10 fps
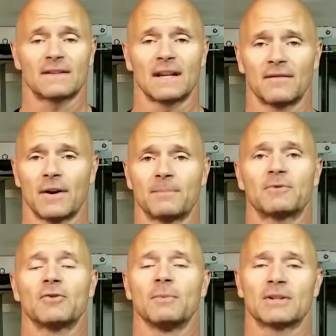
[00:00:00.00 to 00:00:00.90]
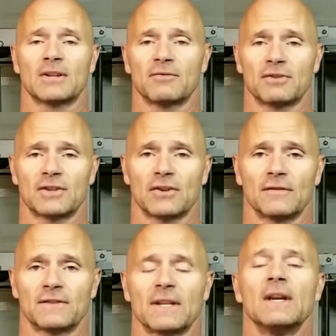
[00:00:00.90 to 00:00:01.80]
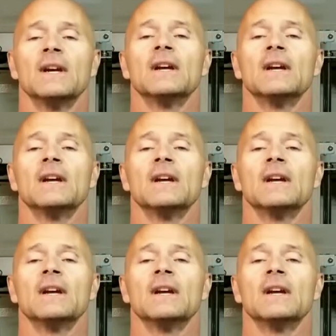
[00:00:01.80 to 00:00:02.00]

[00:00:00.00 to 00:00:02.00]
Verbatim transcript: to give up too much of the reserves